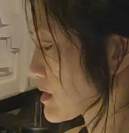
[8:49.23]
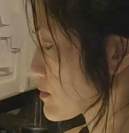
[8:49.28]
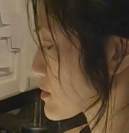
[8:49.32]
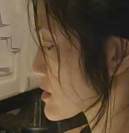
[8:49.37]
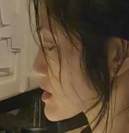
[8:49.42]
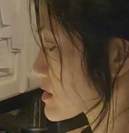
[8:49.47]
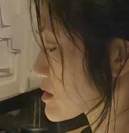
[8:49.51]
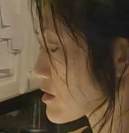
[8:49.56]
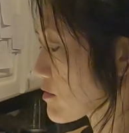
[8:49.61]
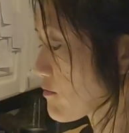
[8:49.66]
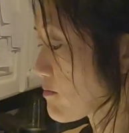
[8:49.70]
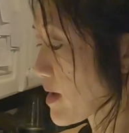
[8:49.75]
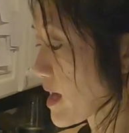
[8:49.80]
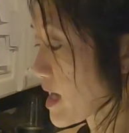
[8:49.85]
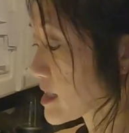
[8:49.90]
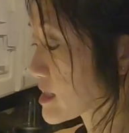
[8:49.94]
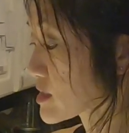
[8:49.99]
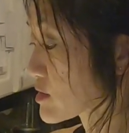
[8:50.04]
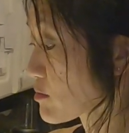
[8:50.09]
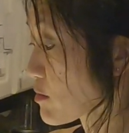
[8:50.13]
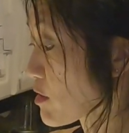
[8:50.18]
reserve
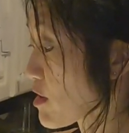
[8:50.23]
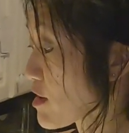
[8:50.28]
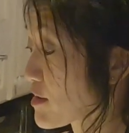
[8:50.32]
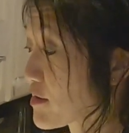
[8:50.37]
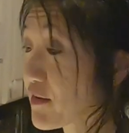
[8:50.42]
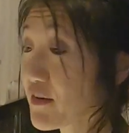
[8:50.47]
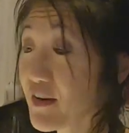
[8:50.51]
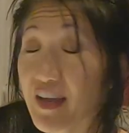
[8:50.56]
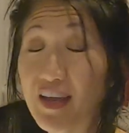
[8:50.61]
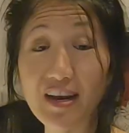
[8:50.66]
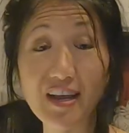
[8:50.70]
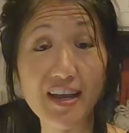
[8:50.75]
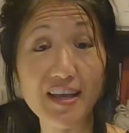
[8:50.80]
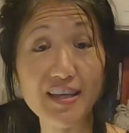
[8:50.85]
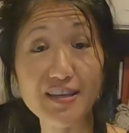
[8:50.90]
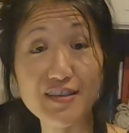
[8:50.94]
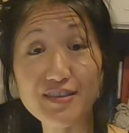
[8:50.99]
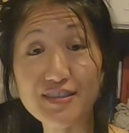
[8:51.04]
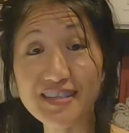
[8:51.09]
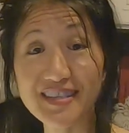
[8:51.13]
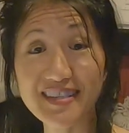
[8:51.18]
pasta water and I
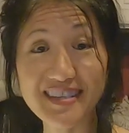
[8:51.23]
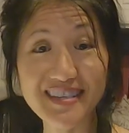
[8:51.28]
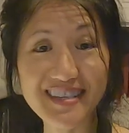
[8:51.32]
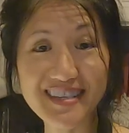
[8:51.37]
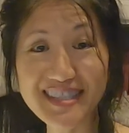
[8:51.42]
use it,